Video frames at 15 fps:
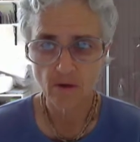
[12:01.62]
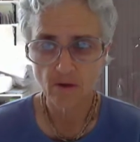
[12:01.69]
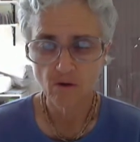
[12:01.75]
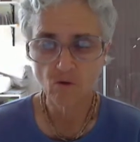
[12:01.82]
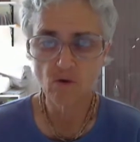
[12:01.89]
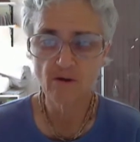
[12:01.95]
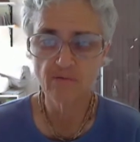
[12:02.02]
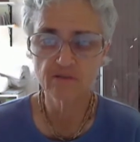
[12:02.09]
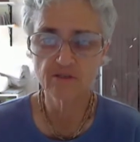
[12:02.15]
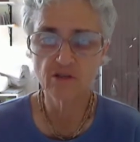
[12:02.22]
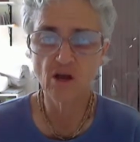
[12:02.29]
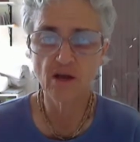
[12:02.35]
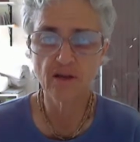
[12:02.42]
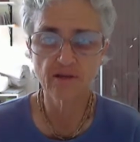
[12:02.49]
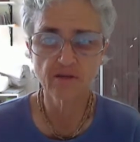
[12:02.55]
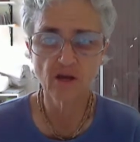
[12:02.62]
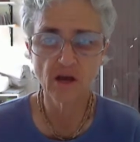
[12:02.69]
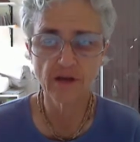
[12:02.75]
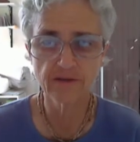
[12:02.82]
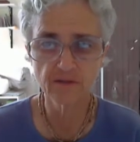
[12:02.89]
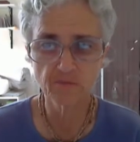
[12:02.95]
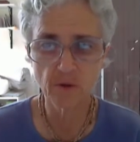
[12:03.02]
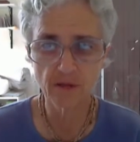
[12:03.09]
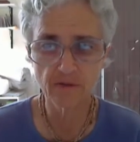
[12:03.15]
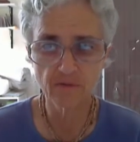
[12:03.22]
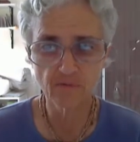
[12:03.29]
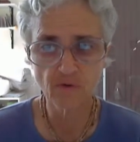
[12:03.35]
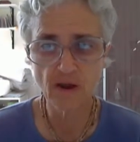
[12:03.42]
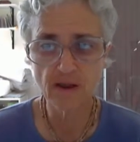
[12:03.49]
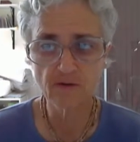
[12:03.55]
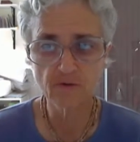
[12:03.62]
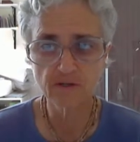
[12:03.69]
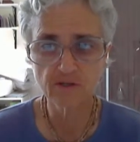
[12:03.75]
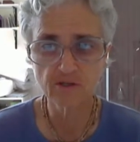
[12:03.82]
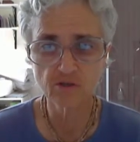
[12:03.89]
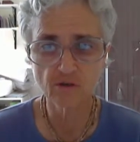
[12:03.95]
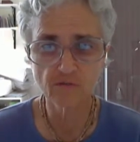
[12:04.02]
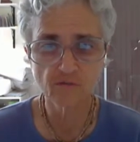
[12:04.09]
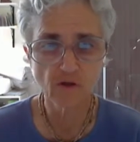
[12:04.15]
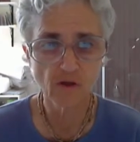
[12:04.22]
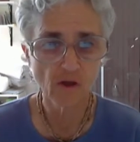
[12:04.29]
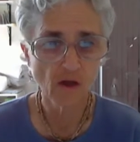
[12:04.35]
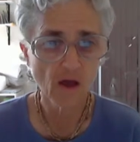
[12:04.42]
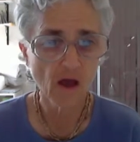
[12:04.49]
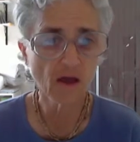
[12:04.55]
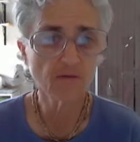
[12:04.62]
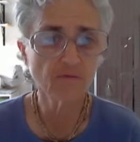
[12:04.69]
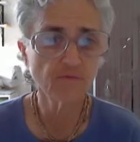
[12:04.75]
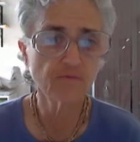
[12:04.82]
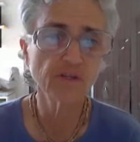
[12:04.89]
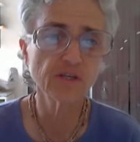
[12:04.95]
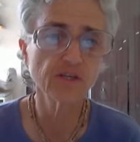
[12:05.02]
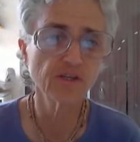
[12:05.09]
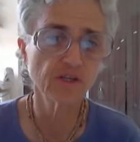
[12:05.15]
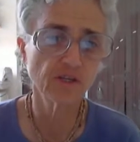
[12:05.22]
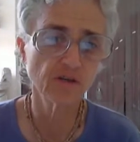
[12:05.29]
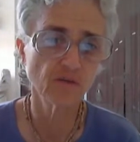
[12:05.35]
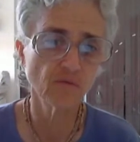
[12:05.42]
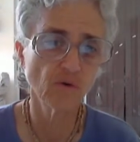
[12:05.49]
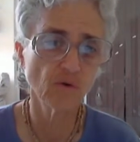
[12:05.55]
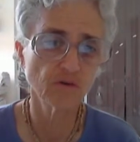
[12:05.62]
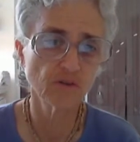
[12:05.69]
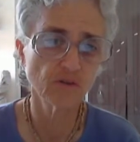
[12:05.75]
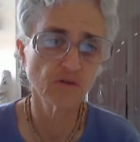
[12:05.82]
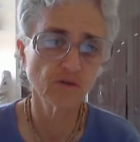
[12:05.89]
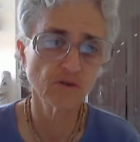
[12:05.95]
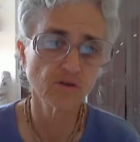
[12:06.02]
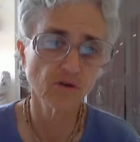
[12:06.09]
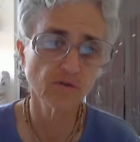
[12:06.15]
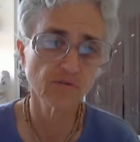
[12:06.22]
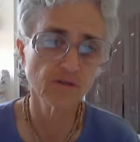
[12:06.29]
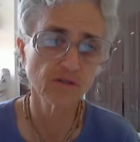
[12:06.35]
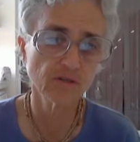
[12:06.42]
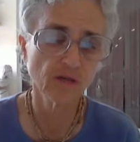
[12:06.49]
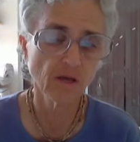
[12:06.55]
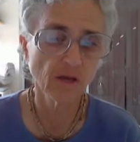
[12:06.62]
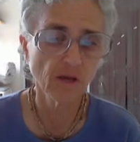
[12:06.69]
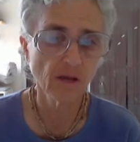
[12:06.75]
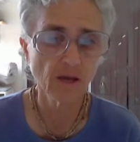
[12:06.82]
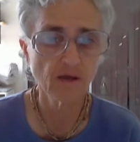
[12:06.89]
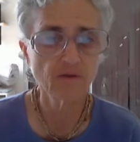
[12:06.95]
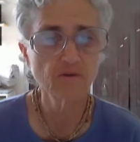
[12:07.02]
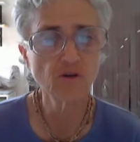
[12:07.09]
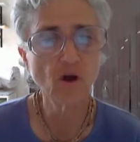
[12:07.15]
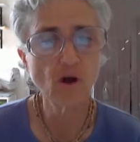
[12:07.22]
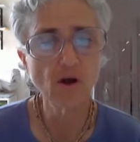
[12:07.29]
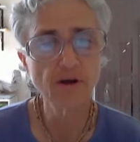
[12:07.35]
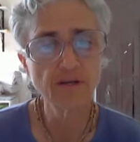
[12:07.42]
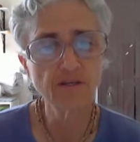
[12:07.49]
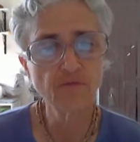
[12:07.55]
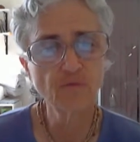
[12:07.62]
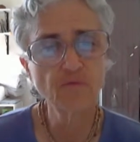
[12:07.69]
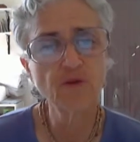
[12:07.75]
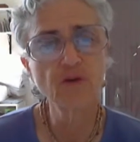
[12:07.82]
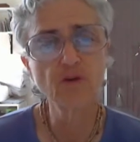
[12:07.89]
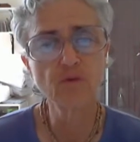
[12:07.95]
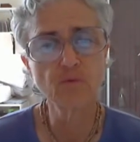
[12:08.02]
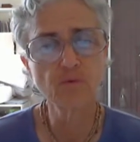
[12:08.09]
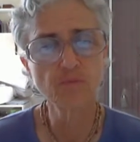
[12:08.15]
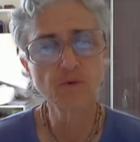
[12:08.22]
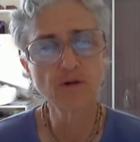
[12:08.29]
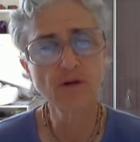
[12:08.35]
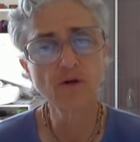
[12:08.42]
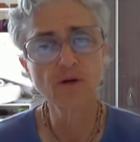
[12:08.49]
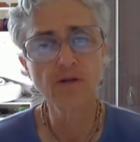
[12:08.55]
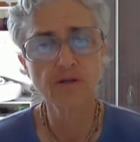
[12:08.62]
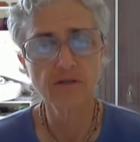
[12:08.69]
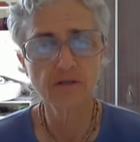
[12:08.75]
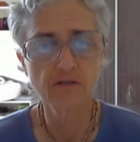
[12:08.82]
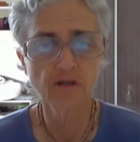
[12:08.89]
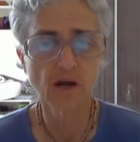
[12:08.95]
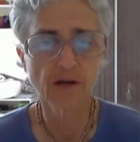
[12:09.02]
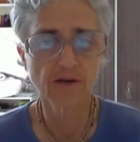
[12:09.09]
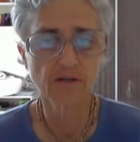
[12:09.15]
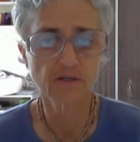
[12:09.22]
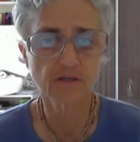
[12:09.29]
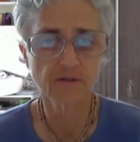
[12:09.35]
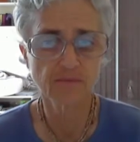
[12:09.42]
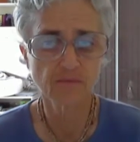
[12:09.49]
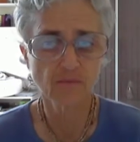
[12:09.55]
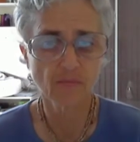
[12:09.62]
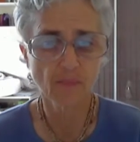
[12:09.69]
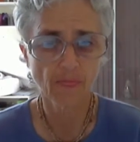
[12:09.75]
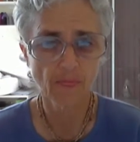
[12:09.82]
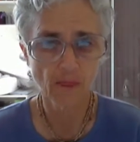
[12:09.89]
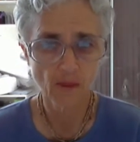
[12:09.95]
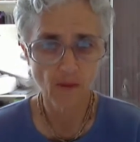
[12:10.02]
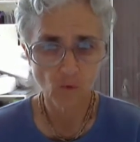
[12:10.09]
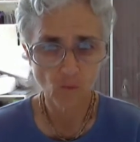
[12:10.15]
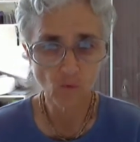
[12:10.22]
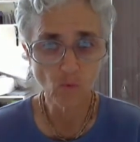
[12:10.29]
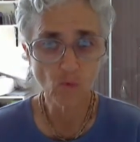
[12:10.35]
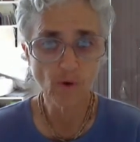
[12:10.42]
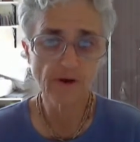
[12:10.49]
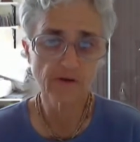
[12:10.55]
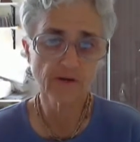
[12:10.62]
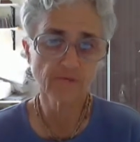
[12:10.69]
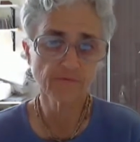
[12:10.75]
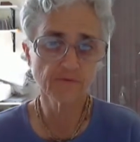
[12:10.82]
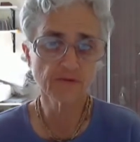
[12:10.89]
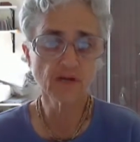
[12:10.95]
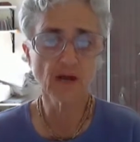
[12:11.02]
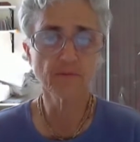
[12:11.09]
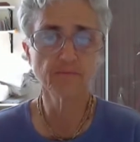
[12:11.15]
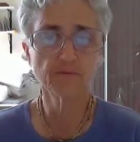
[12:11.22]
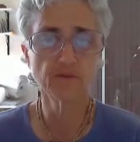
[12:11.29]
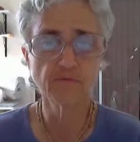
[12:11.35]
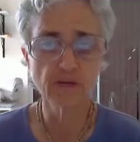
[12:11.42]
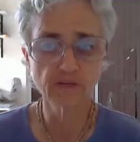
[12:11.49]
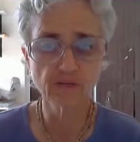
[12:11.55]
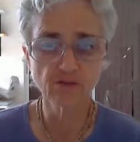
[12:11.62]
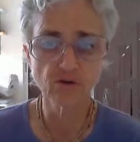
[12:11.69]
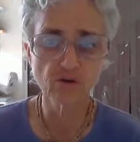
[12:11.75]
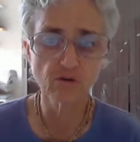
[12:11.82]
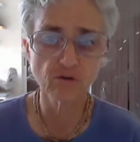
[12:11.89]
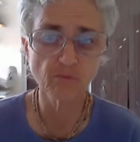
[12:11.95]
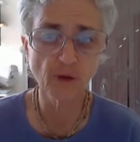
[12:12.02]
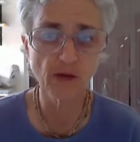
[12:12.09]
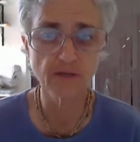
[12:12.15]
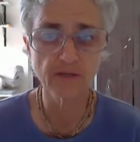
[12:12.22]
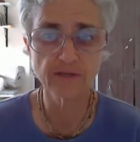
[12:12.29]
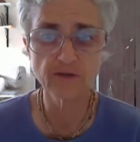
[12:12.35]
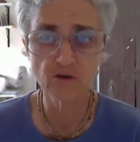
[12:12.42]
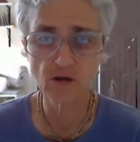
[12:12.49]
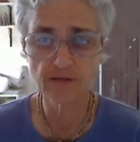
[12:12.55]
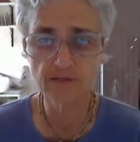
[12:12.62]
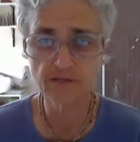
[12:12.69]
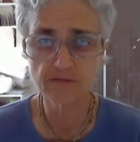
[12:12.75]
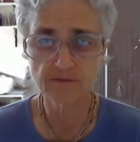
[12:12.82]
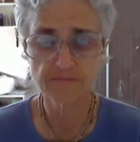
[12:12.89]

Whoever is not enticed by the fragrance of unflinching devotional service, and whose heart is filled with material desires, will wear different types of external bodily dress.